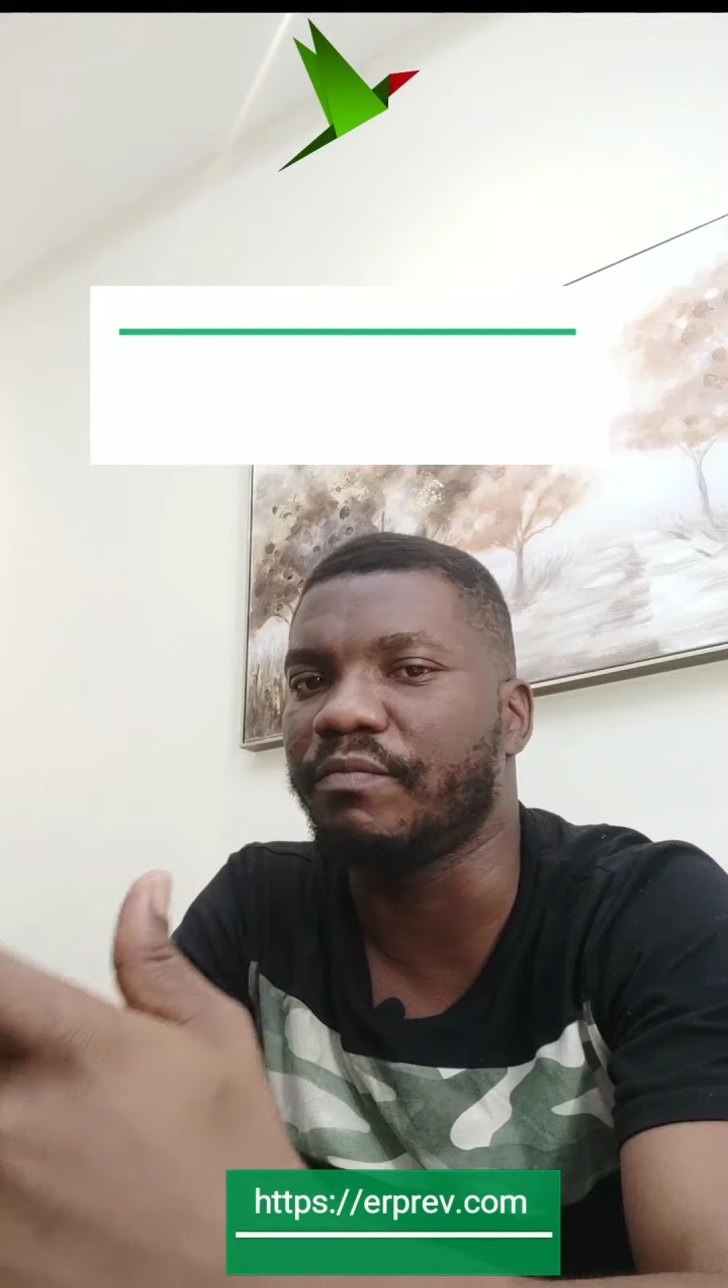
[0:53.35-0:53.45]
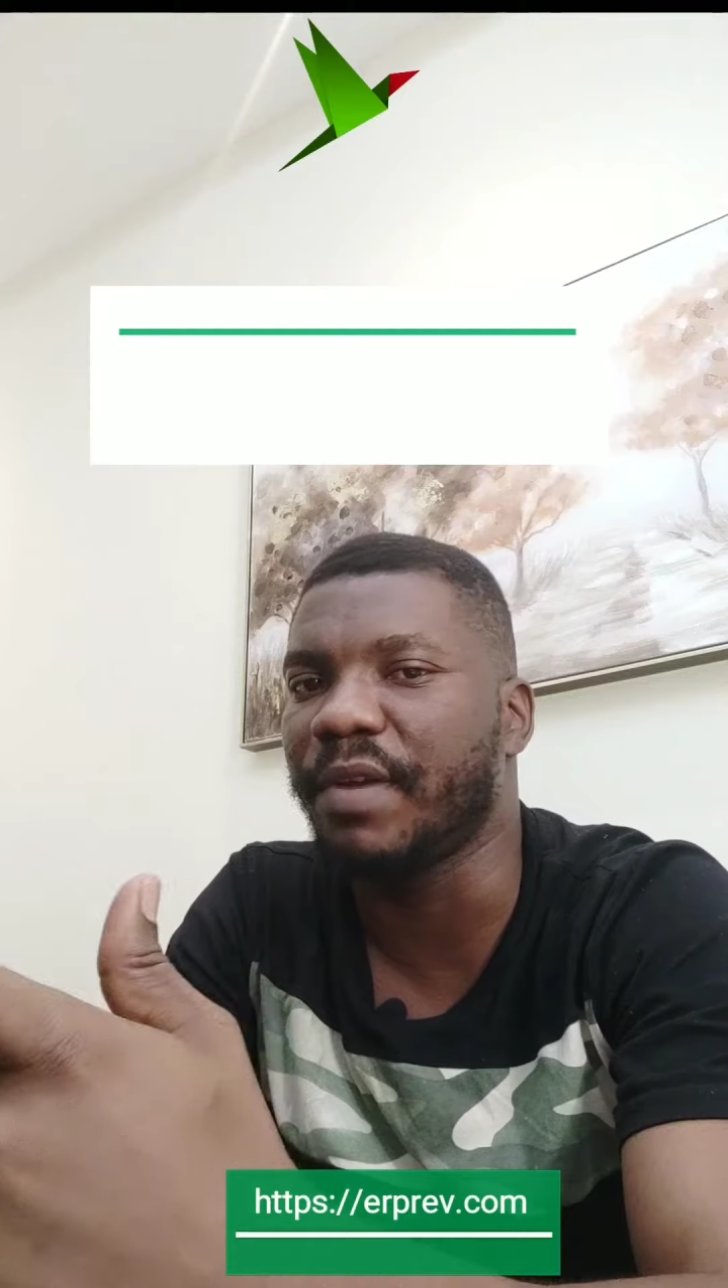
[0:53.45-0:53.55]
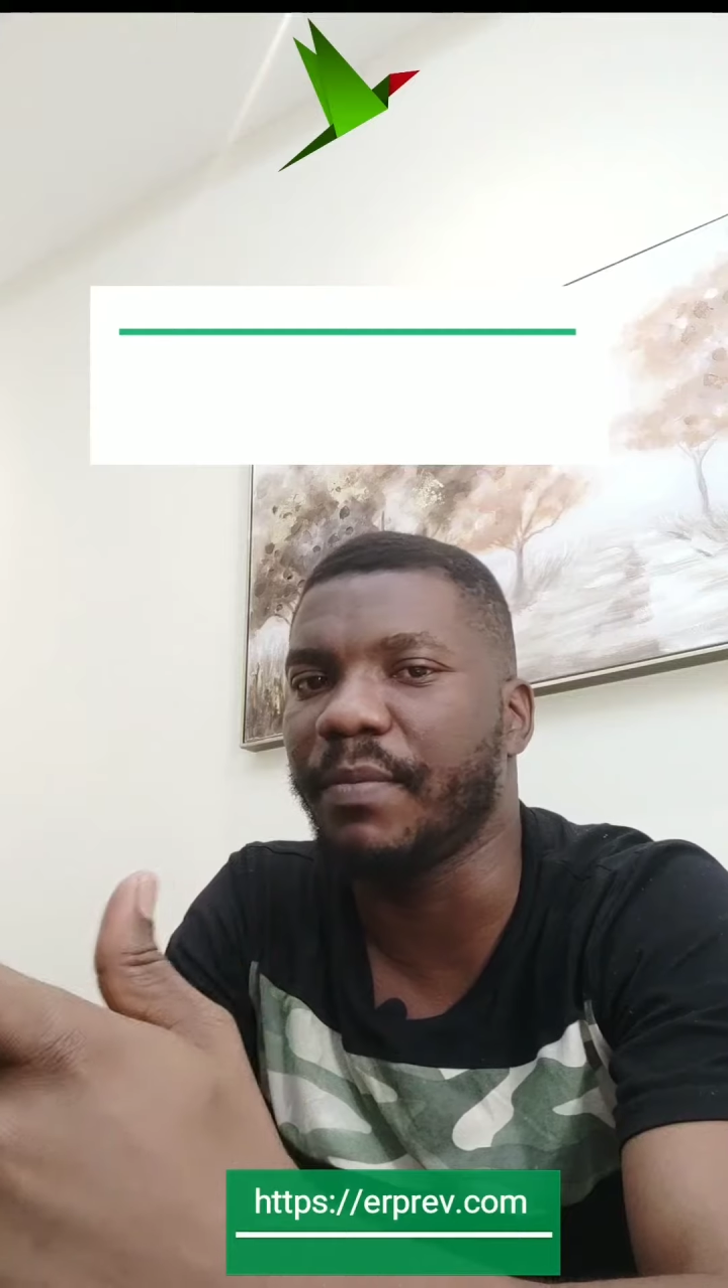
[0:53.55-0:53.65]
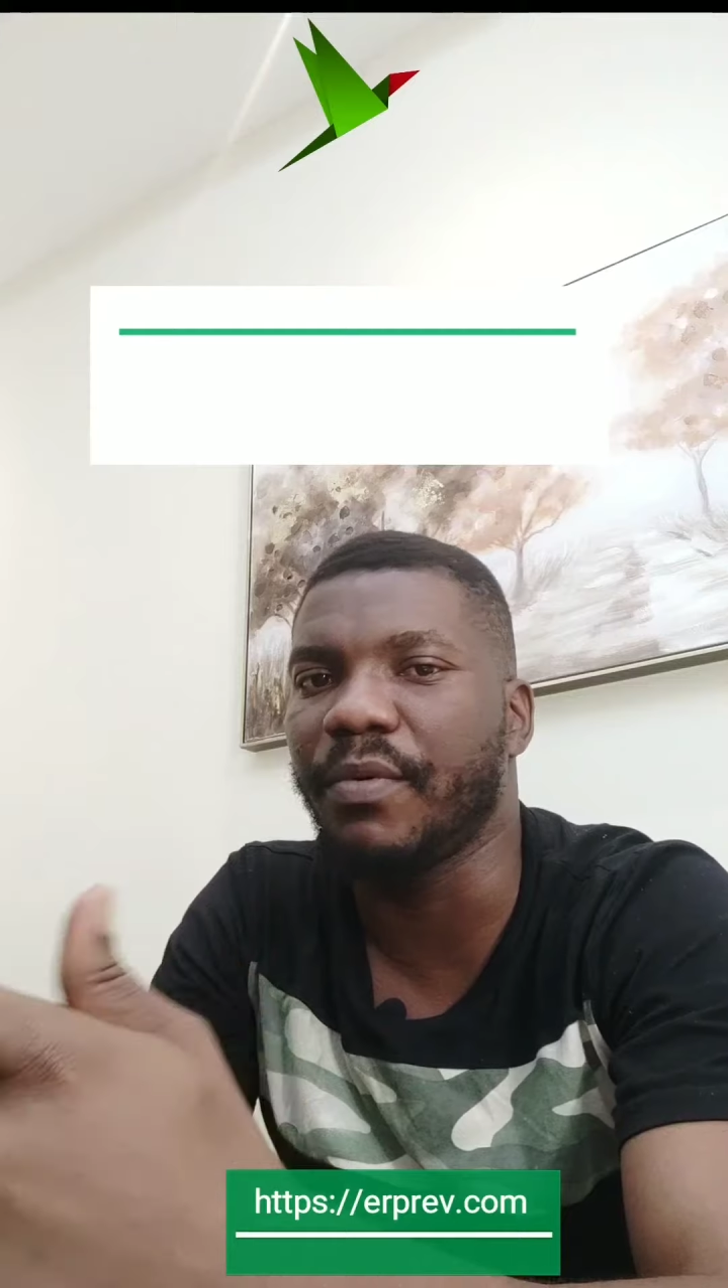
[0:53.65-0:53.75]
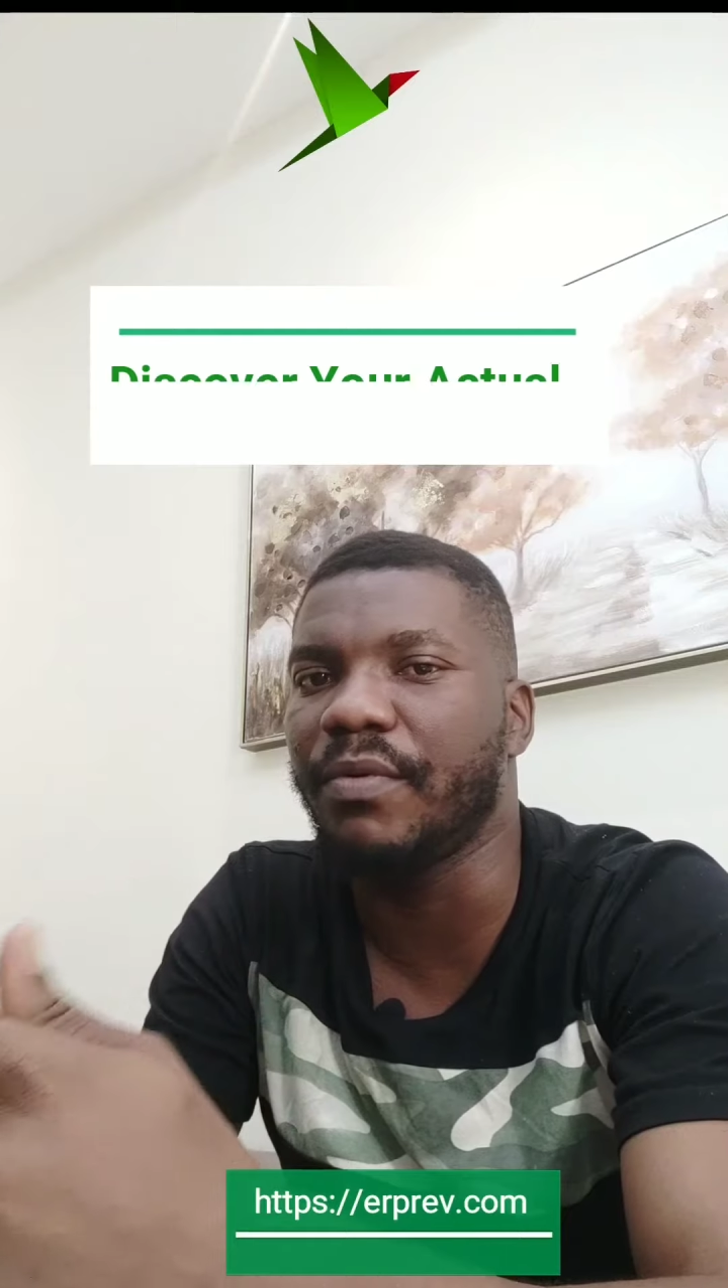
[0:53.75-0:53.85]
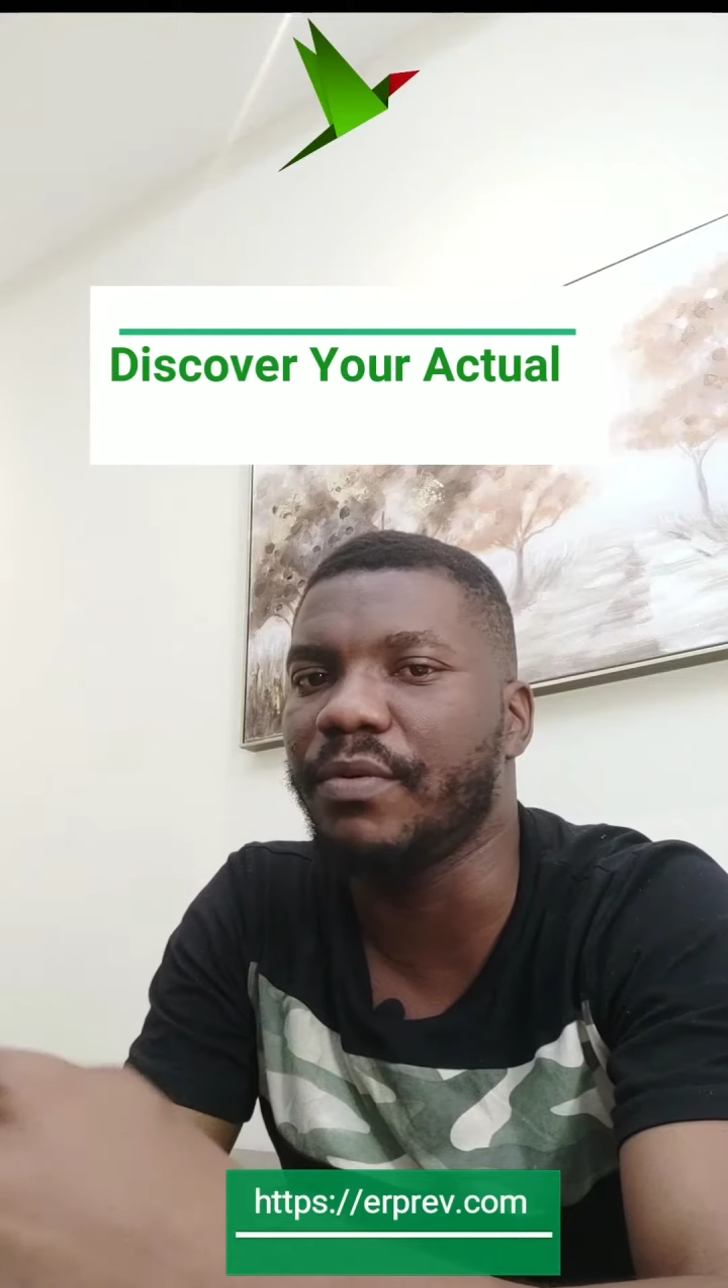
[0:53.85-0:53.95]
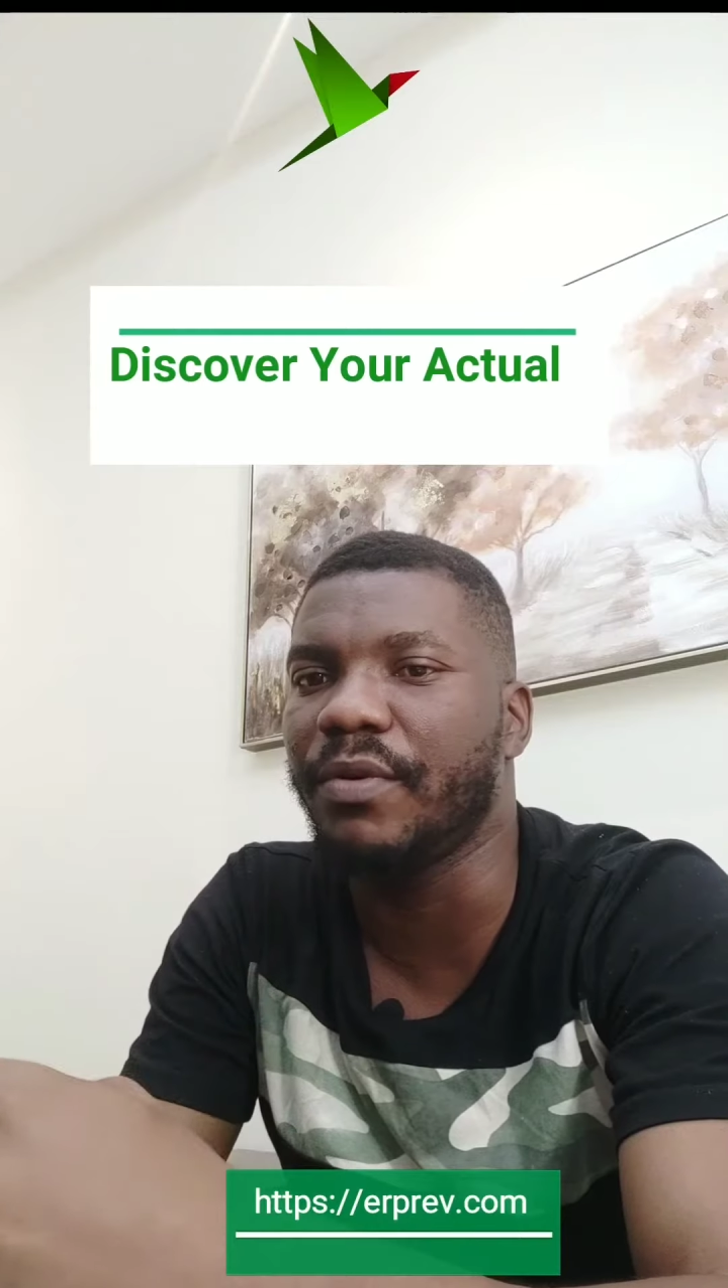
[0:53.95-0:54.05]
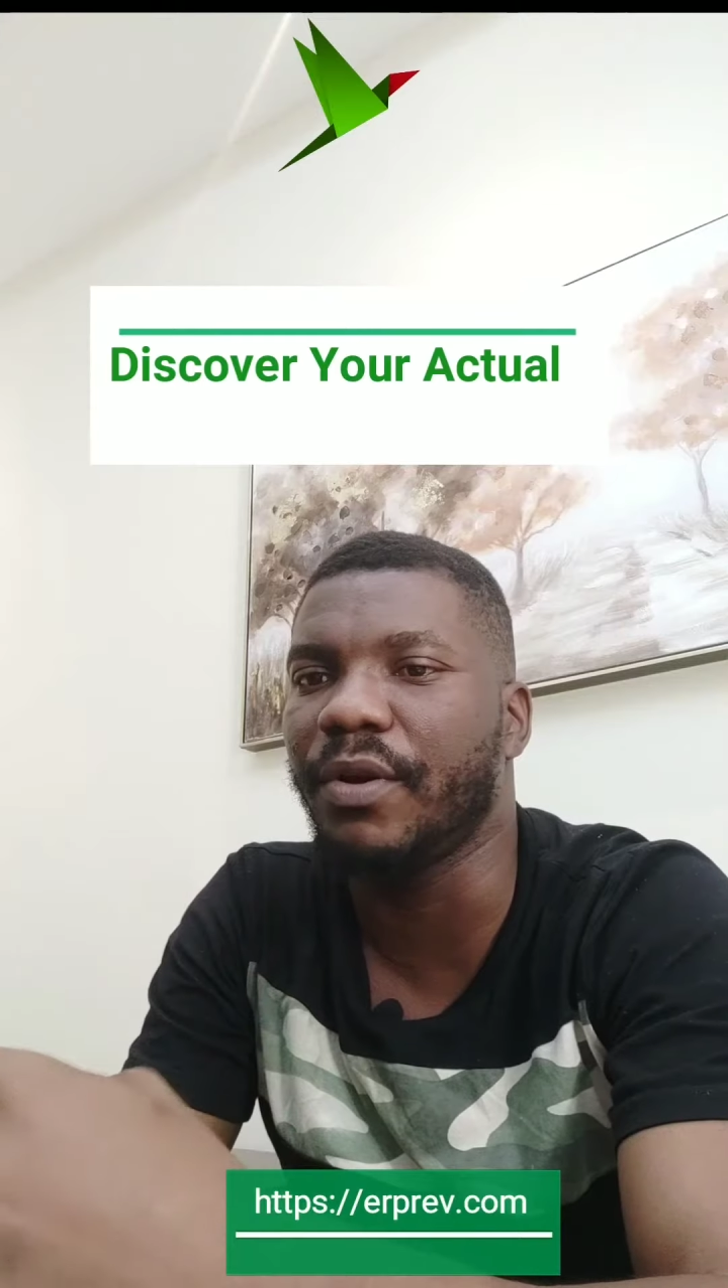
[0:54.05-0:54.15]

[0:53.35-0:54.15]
people who do